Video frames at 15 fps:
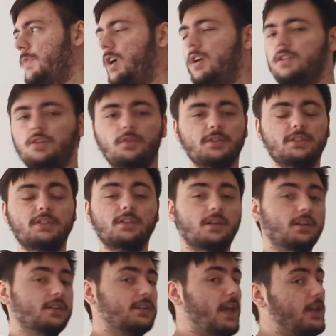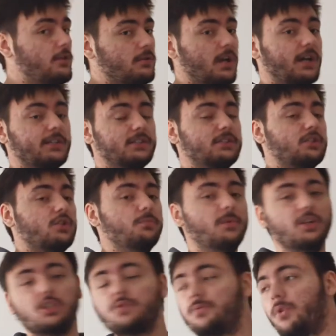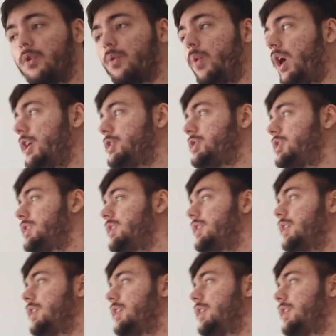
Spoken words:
As always, thank you guys so much for watching.